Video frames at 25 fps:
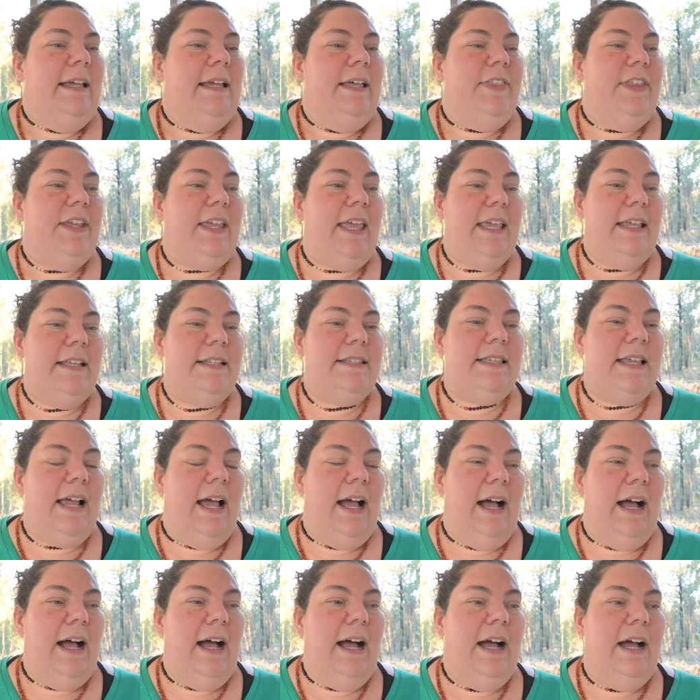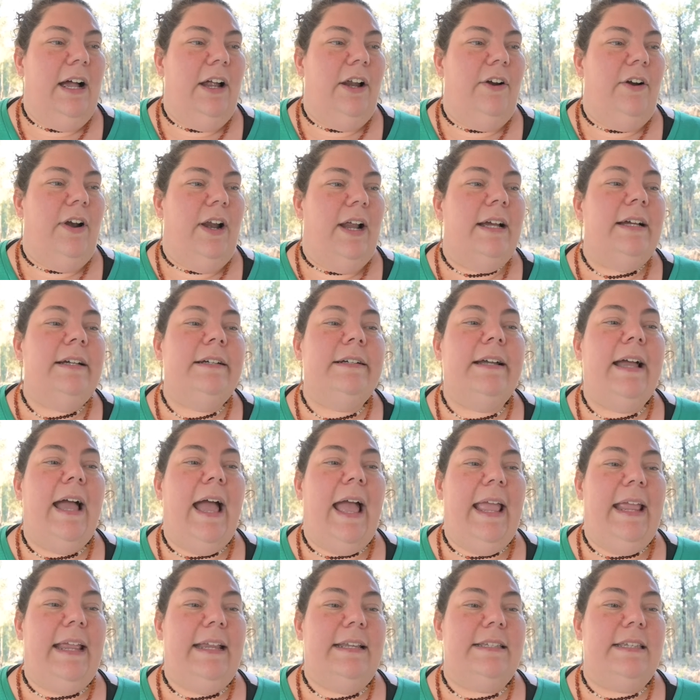The kids are
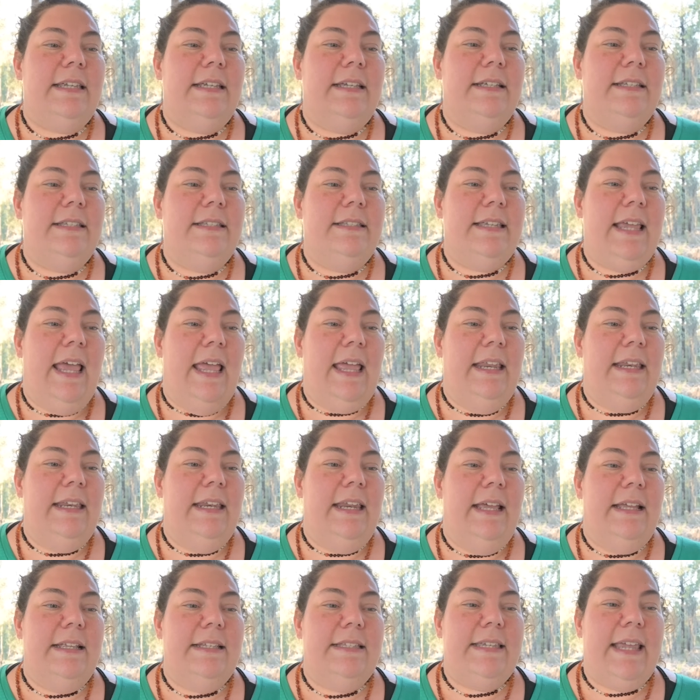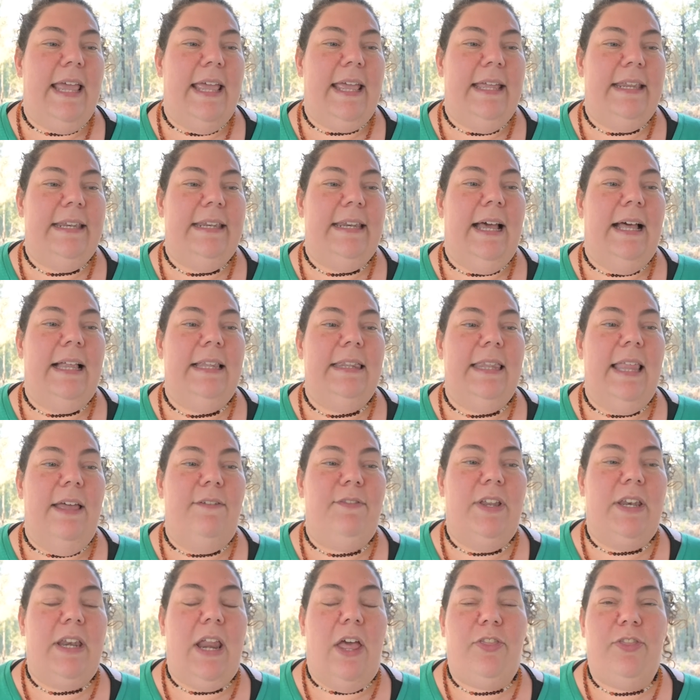8, 10, 10,
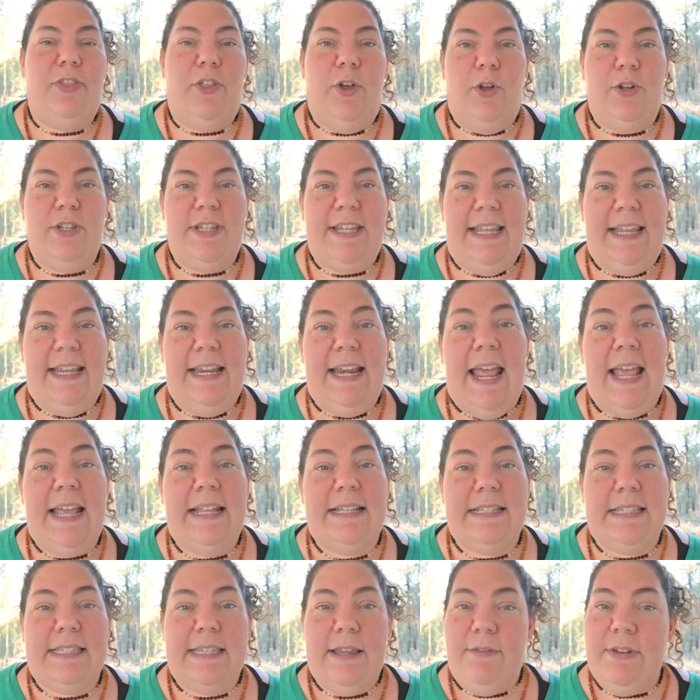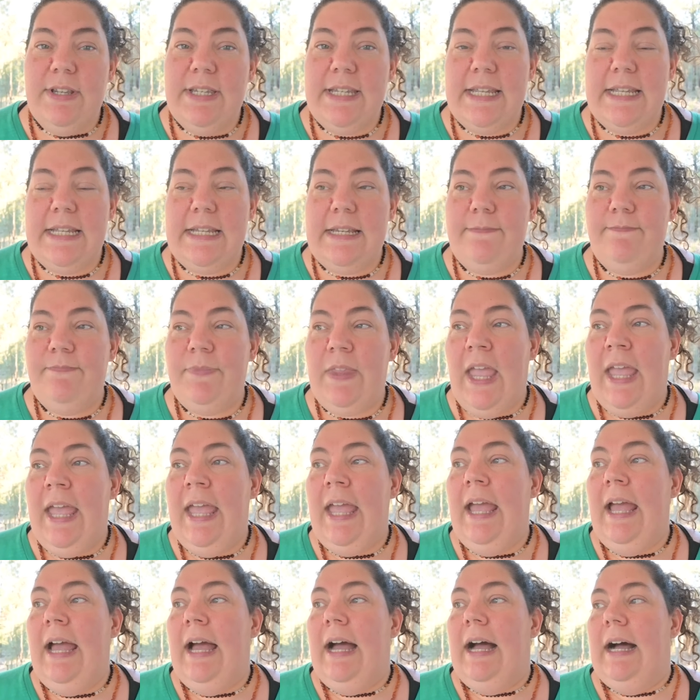11, 13, and 17,
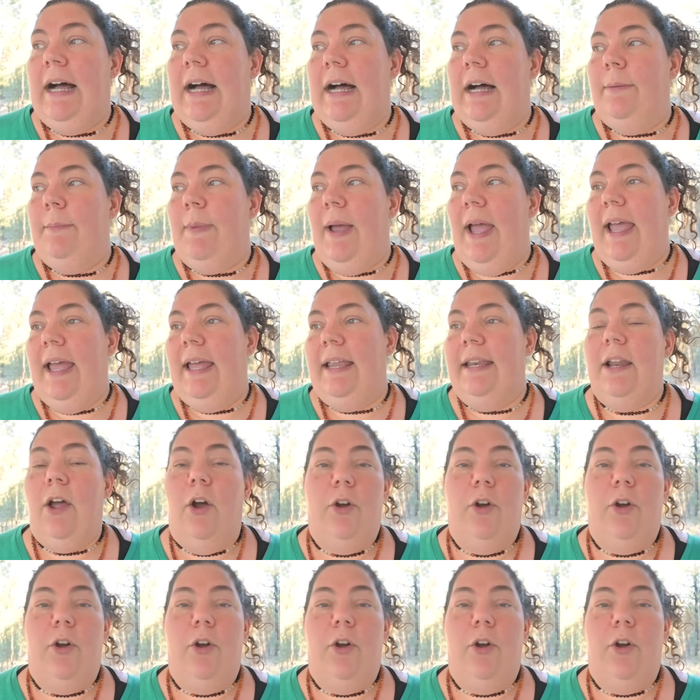and